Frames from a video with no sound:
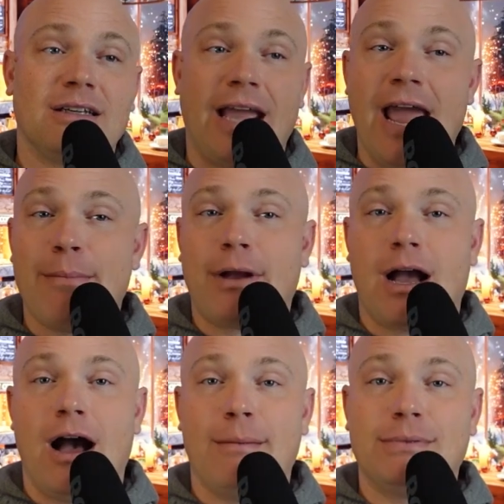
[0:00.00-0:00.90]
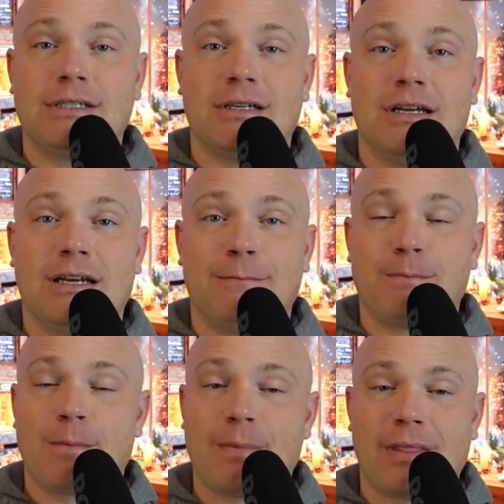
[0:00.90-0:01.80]
Gabe Cups,
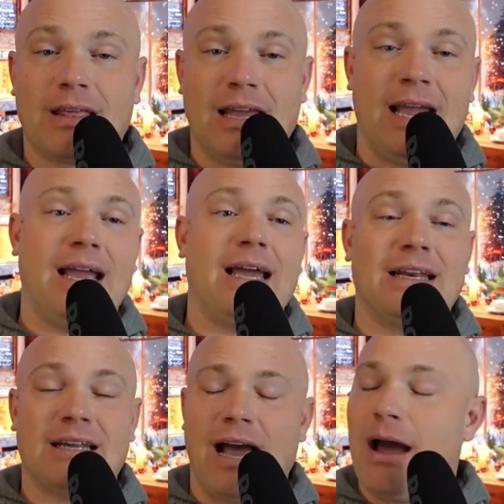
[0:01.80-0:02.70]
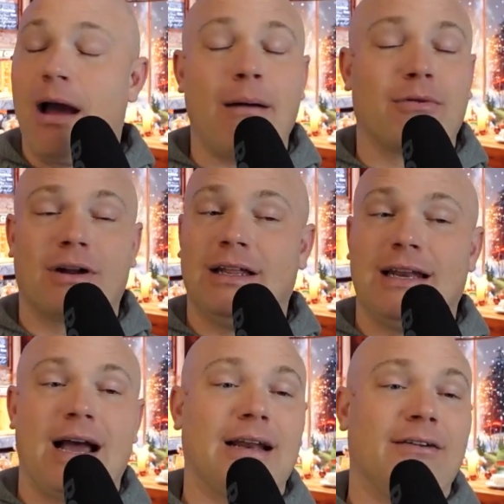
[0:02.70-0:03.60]
and I'm really
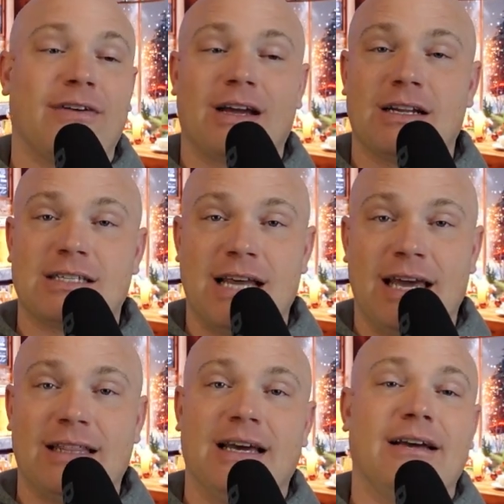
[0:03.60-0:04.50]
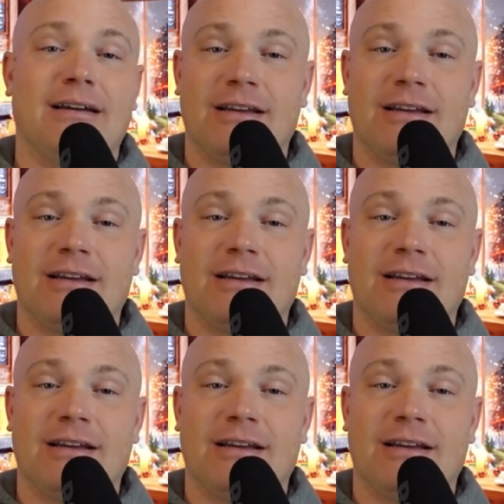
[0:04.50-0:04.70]
not even going to say that,